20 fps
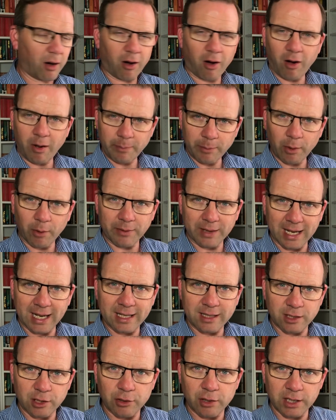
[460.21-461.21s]
I'm not
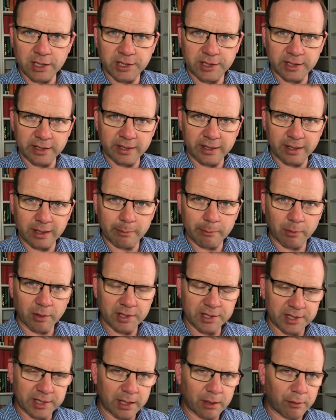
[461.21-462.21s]
that interested in it
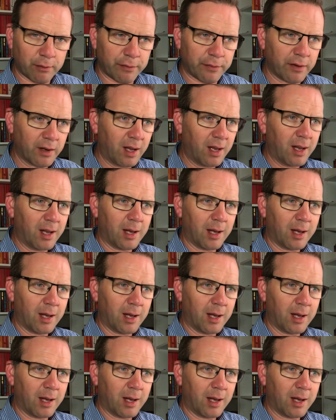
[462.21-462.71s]
myself